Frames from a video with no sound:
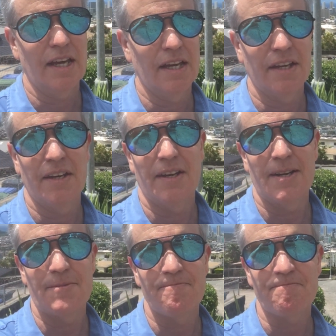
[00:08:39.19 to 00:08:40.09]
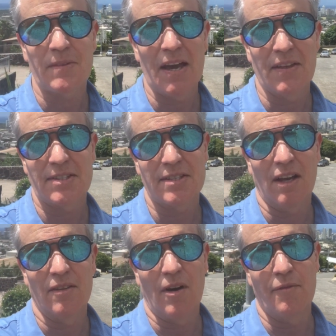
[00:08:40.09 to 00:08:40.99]
and yeah, that's
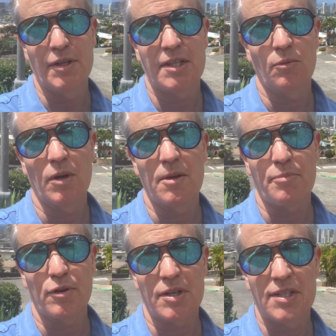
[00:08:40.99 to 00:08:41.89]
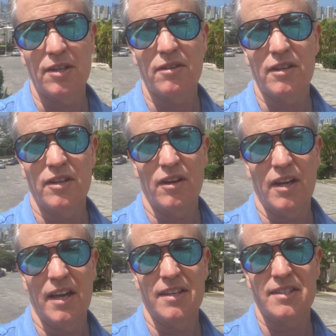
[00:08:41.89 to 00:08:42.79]
obviously one of the perks here.
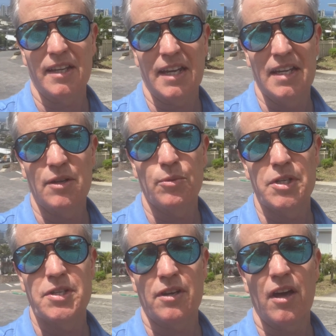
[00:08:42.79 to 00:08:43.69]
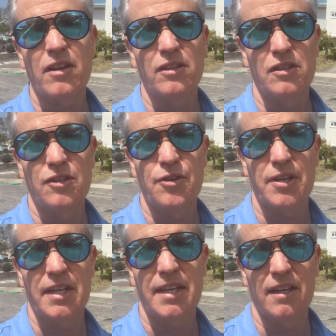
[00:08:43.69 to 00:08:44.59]
And as like any ridge in Honolulu, you're
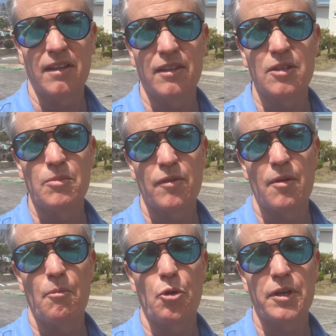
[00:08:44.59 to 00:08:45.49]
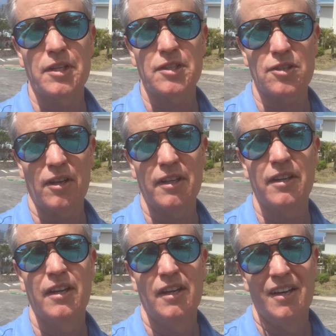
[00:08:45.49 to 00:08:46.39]
going to get a little more of the morning
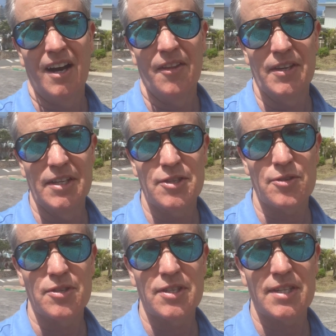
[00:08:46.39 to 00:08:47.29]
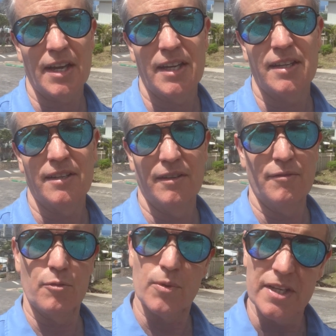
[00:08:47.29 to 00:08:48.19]
sun on the eastern side of
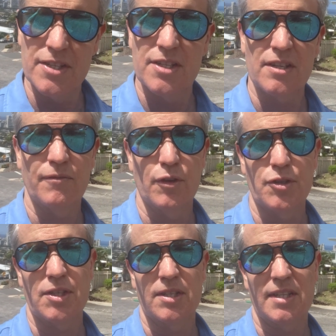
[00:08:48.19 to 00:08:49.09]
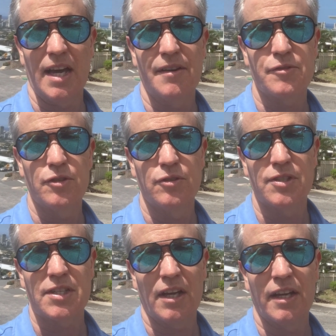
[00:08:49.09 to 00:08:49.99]
the ridge versus the afternoon
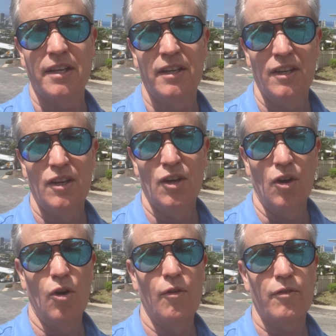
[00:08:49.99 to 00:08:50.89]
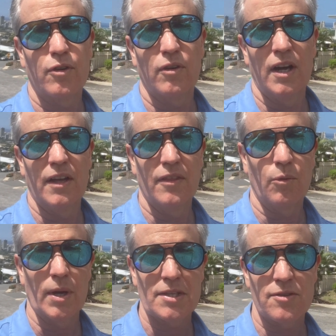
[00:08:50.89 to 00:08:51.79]
side over on the
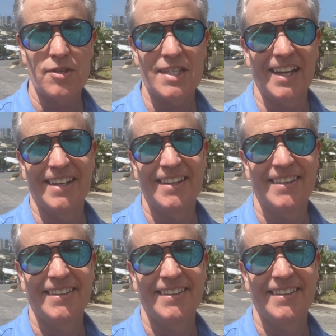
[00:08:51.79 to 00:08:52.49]
western side.